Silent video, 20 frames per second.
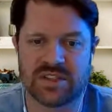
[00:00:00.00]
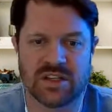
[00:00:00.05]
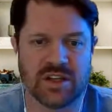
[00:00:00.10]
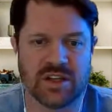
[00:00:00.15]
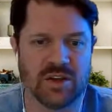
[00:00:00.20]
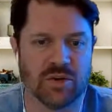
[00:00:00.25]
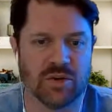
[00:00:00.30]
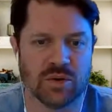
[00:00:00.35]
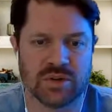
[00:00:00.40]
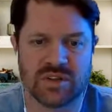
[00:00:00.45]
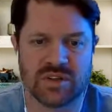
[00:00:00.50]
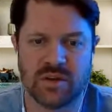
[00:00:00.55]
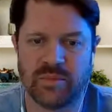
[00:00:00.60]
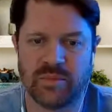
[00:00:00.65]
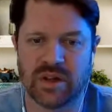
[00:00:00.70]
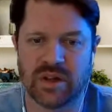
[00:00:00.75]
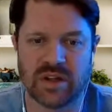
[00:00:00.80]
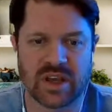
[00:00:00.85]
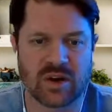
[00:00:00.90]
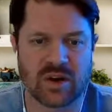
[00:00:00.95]
and the older the
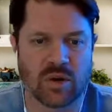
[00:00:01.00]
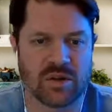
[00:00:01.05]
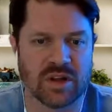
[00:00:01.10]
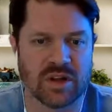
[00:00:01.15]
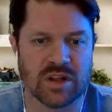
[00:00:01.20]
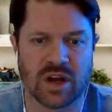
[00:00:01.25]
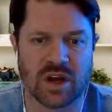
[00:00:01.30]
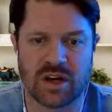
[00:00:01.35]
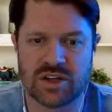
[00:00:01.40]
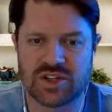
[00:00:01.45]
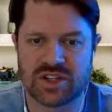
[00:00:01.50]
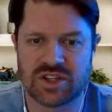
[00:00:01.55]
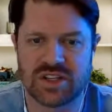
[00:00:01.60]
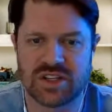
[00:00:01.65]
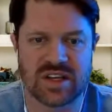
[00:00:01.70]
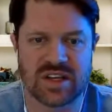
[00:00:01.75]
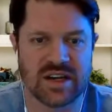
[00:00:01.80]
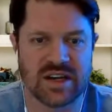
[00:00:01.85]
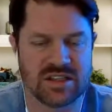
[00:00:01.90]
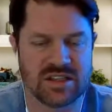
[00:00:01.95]
building or the larger the
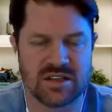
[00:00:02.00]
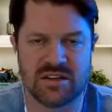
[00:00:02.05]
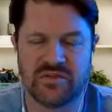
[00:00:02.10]
size of the